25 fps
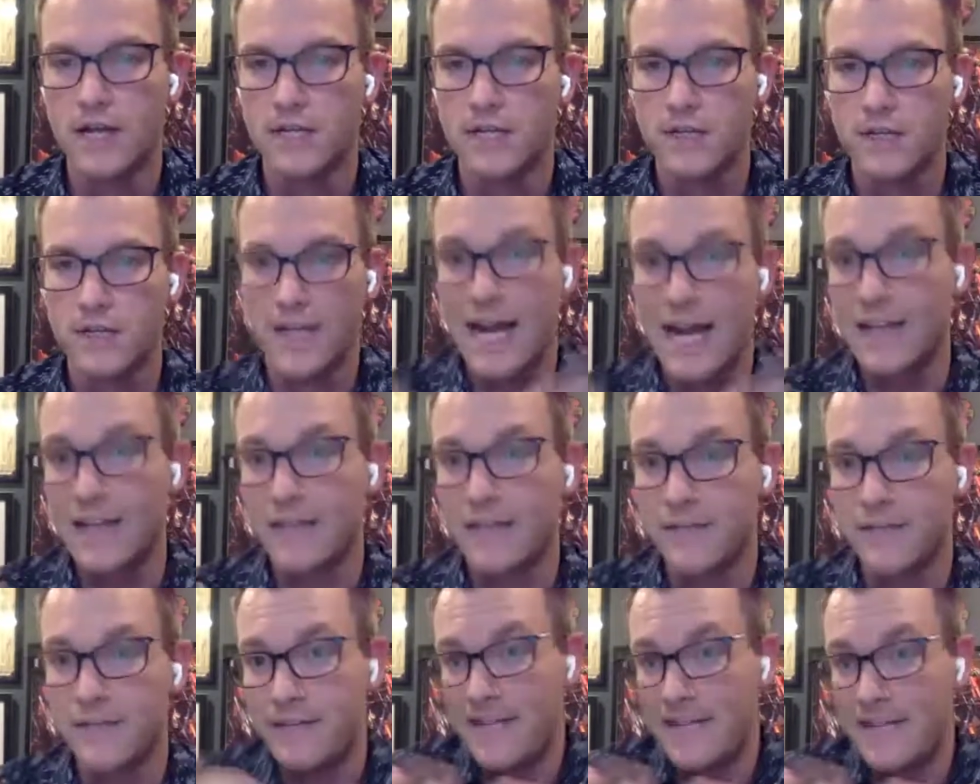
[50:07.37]
So like I
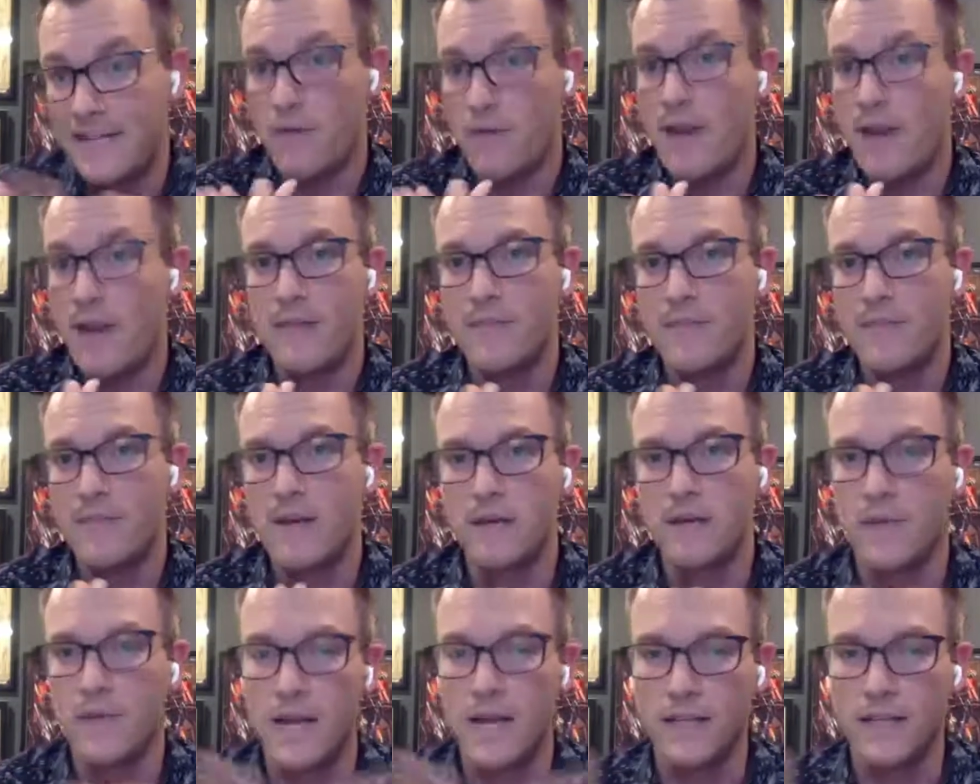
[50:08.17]
lived right in the
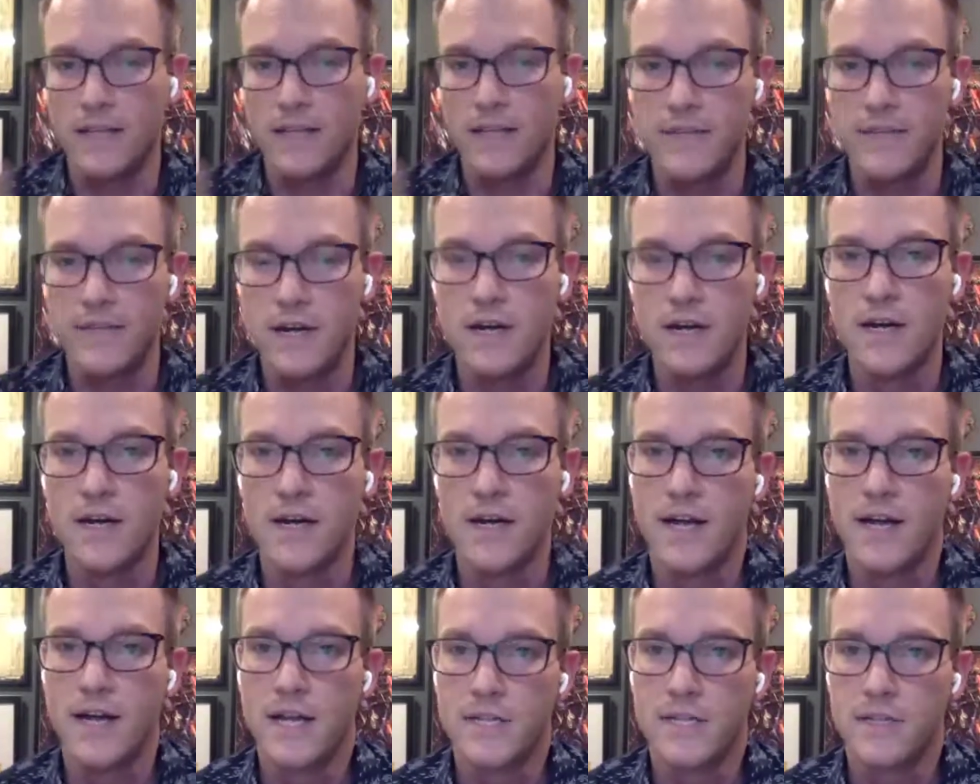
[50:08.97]
middle when I lived there,
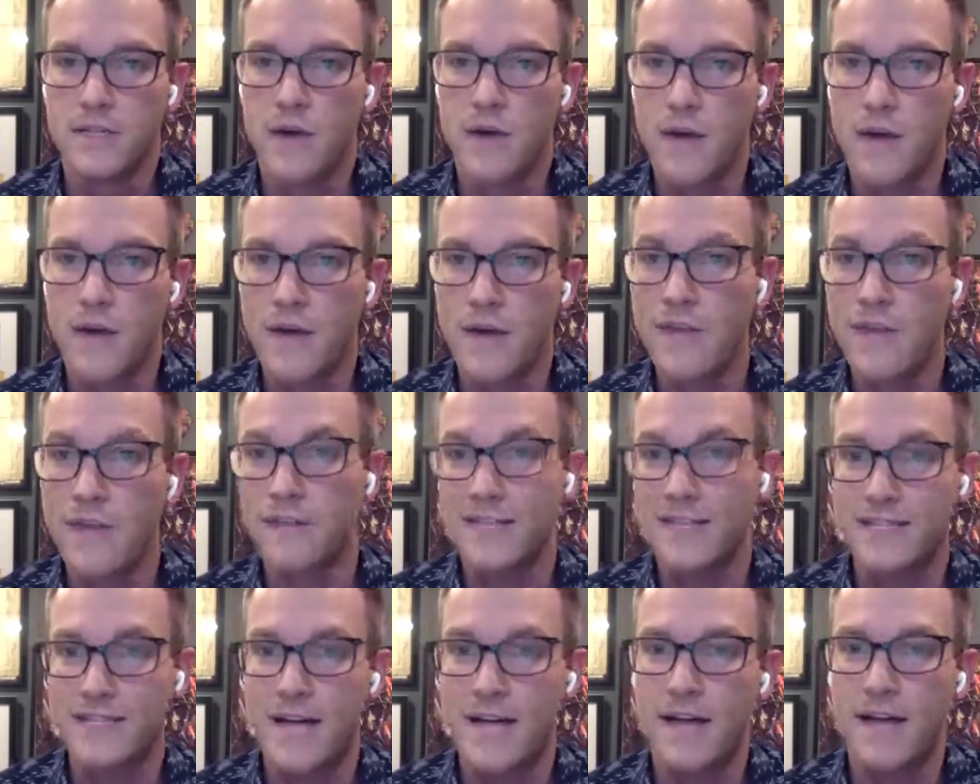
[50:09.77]
and so I would have
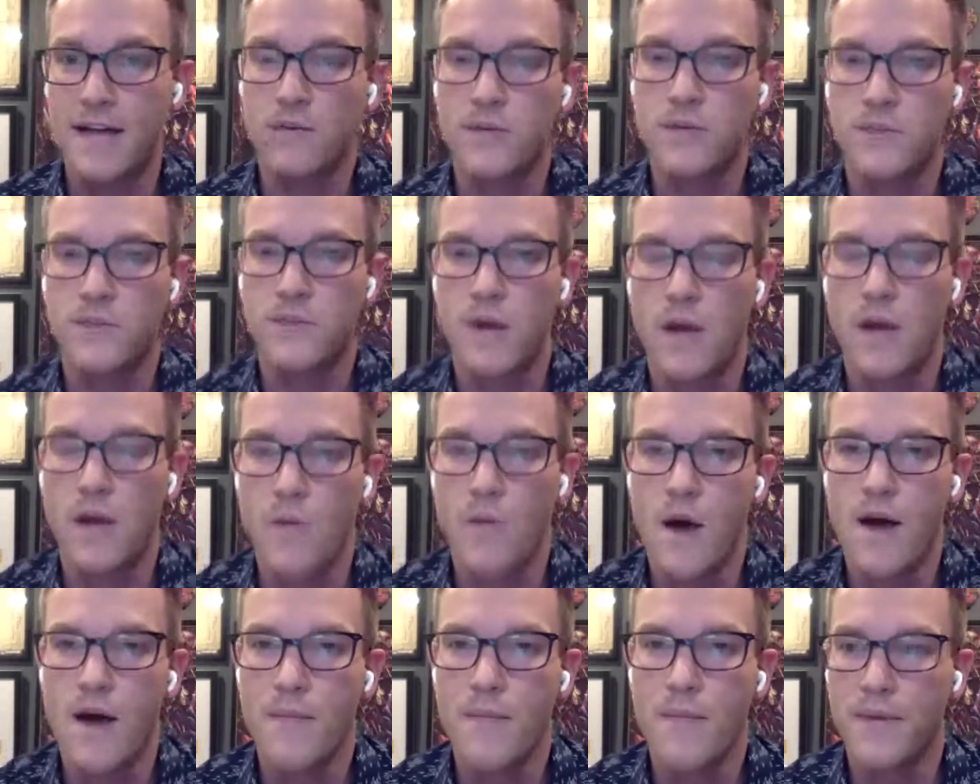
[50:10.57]
to decide which one I
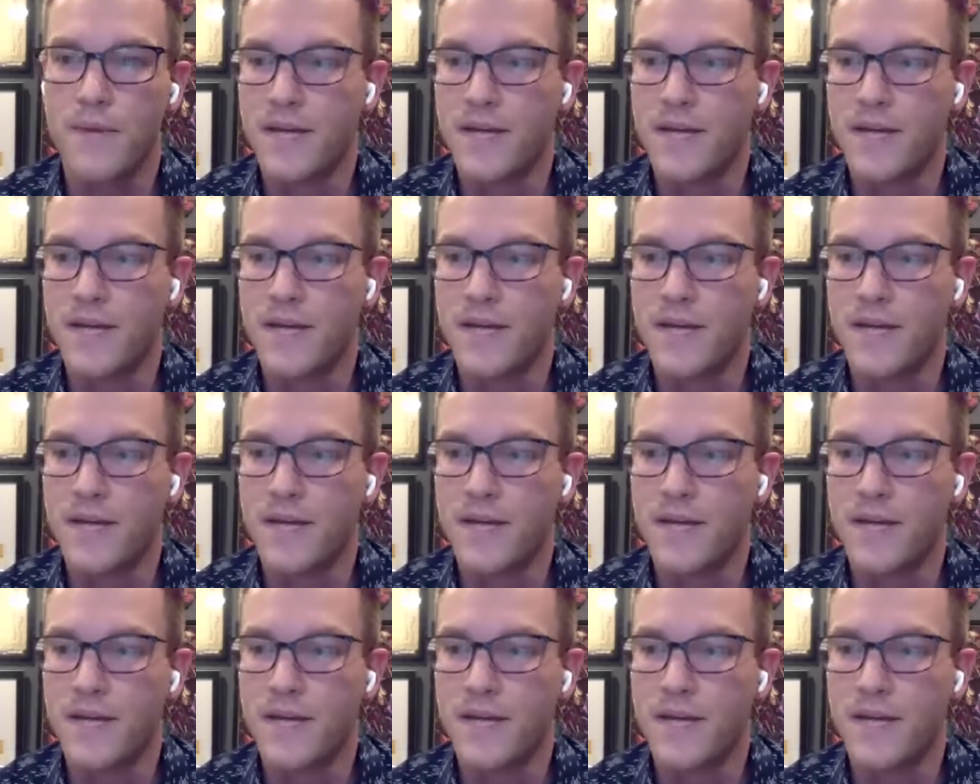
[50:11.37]
want.